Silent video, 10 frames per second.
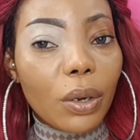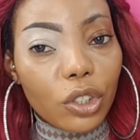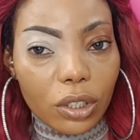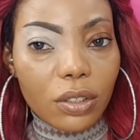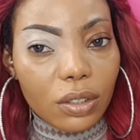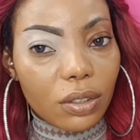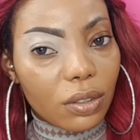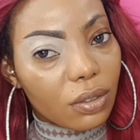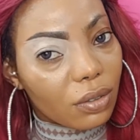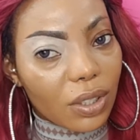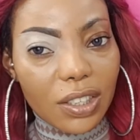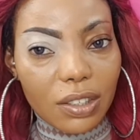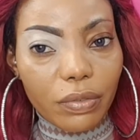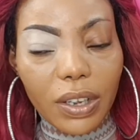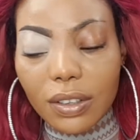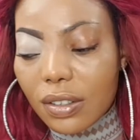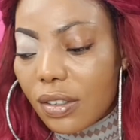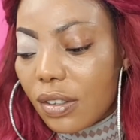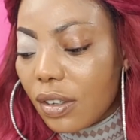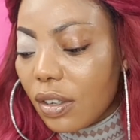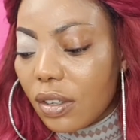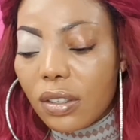brow gel. That's the fact.